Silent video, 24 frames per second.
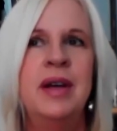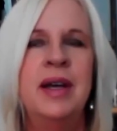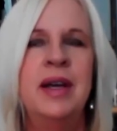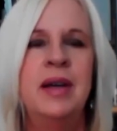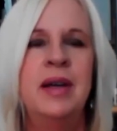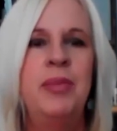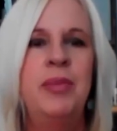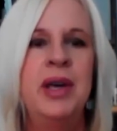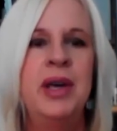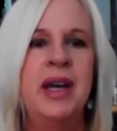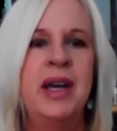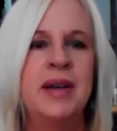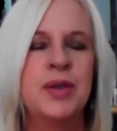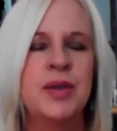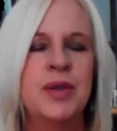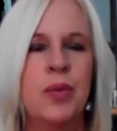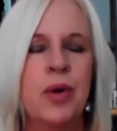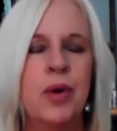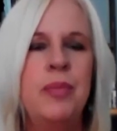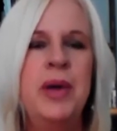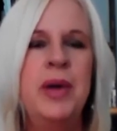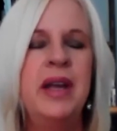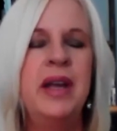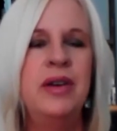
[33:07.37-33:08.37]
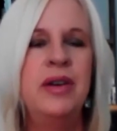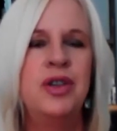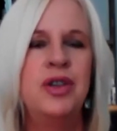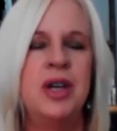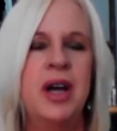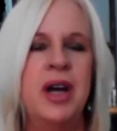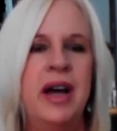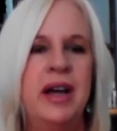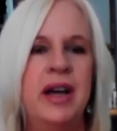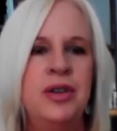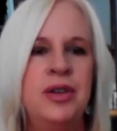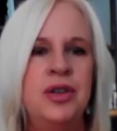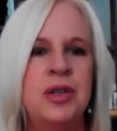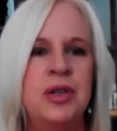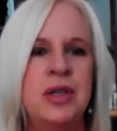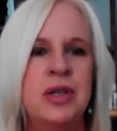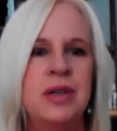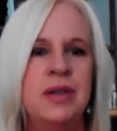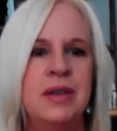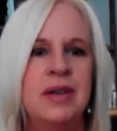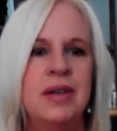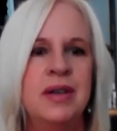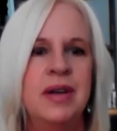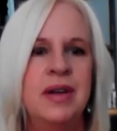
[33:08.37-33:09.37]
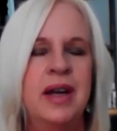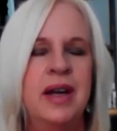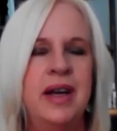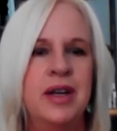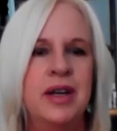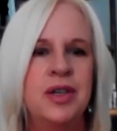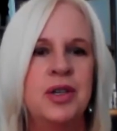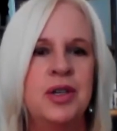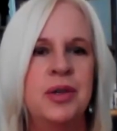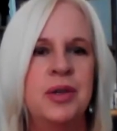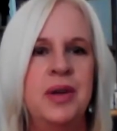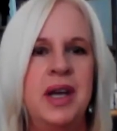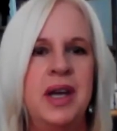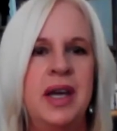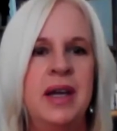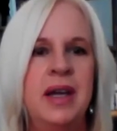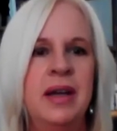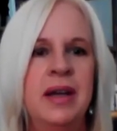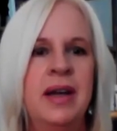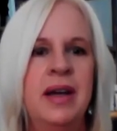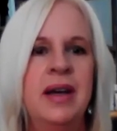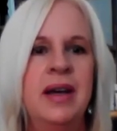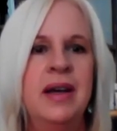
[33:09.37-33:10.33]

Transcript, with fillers: because we're being judged initially,